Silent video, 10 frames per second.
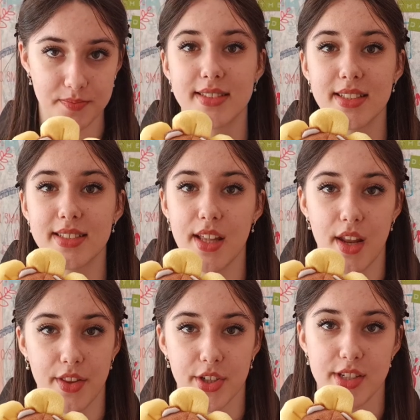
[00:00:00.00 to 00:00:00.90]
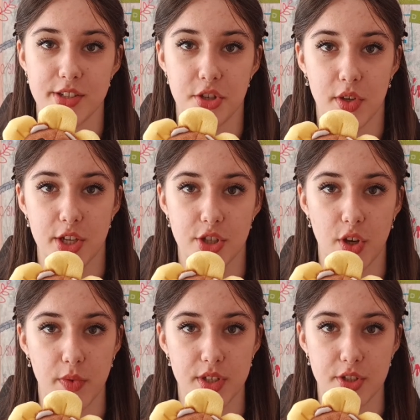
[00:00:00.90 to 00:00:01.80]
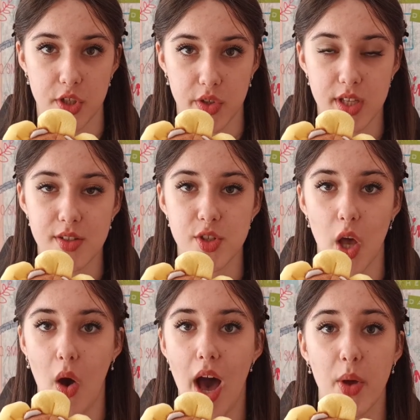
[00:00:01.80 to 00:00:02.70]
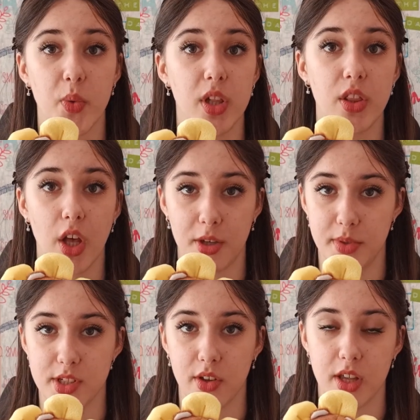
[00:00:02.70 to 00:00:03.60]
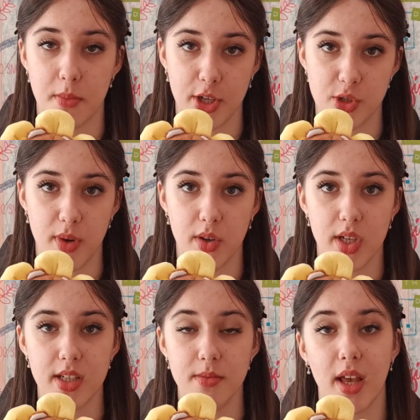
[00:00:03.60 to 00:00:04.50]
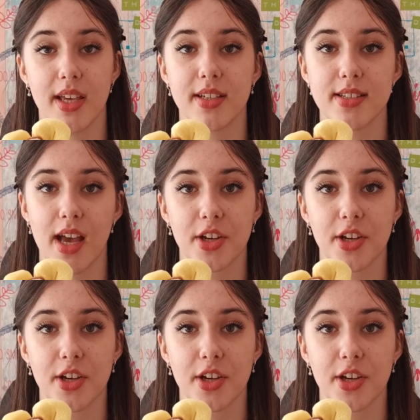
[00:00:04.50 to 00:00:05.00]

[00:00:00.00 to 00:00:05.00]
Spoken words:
This is another continuation of the series, so I will not be talking much about it. It is